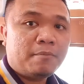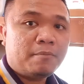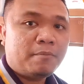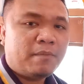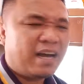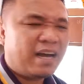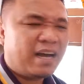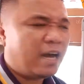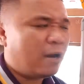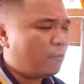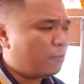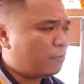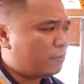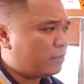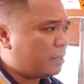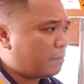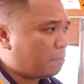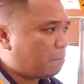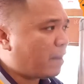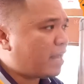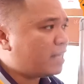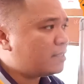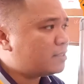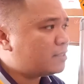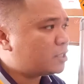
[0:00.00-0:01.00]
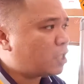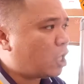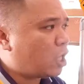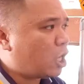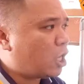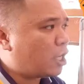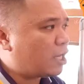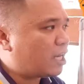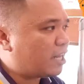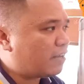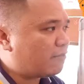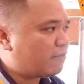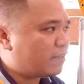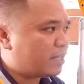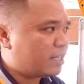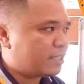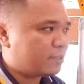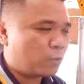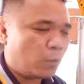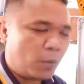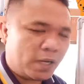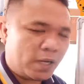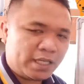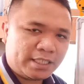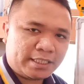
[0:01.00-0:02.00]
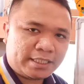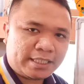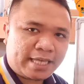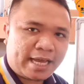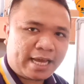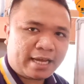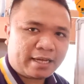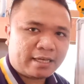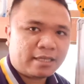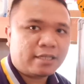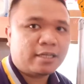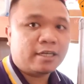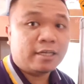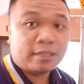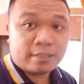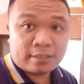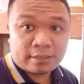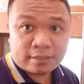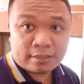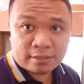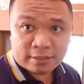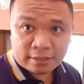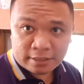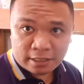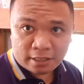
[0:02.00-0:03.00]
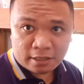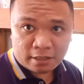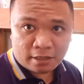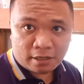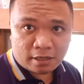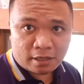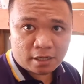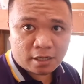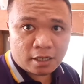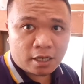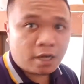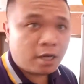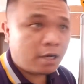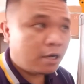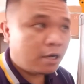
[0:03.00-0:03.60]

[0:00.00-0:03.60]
How depends on if it is one sack, singular,